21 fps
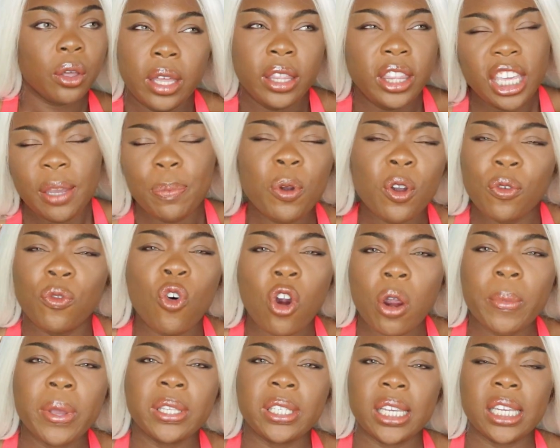The
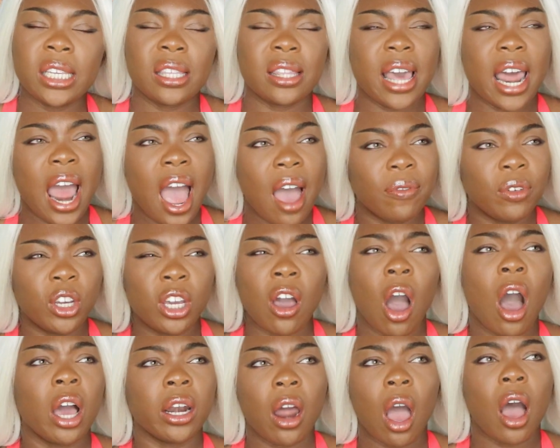performances that have
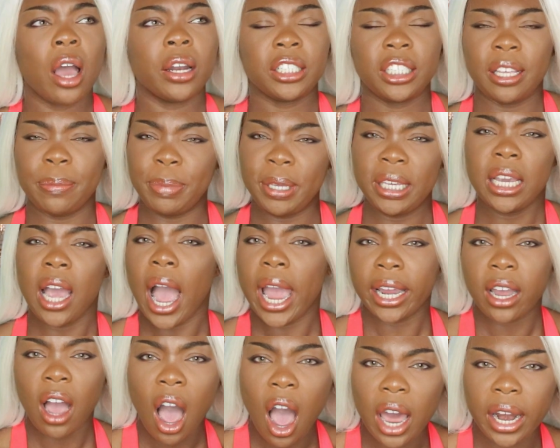gone on to be
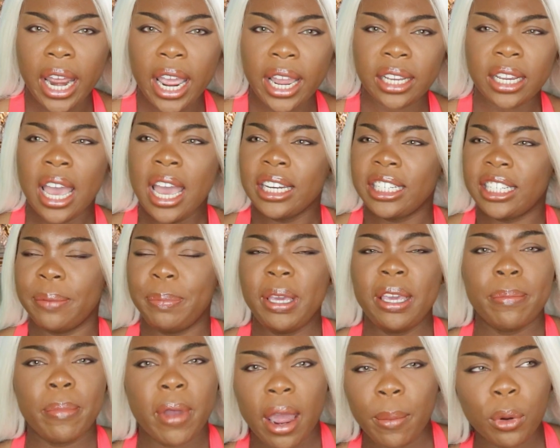iconic, to be
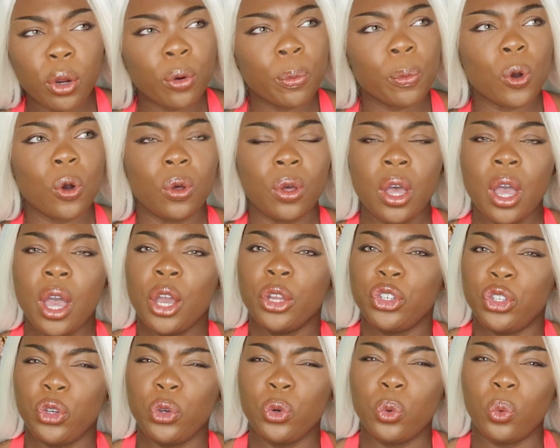memorable,
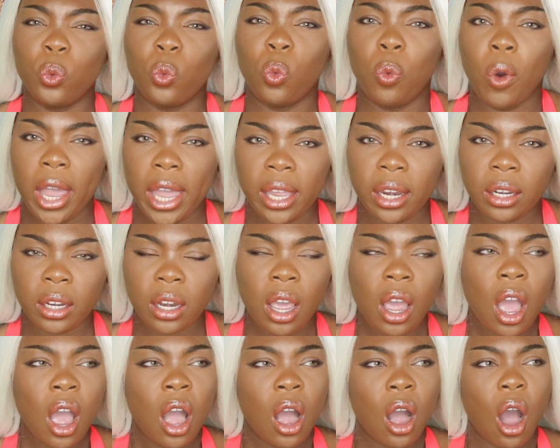to win,
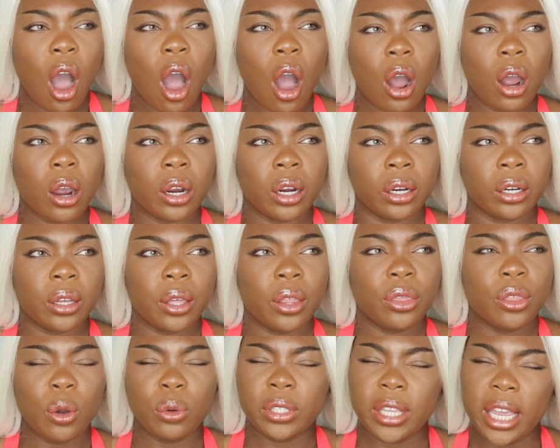are
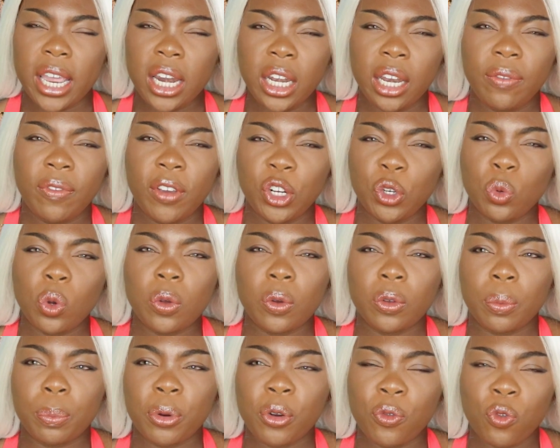those individual
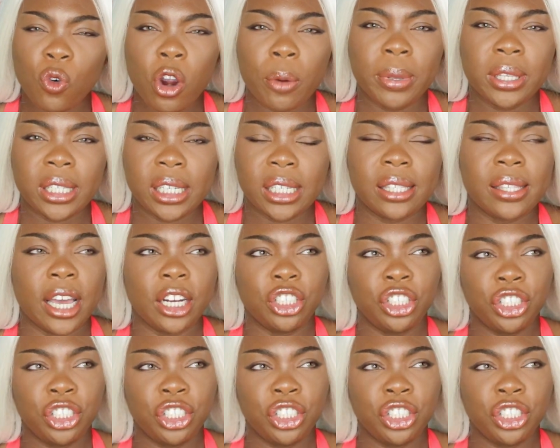performances that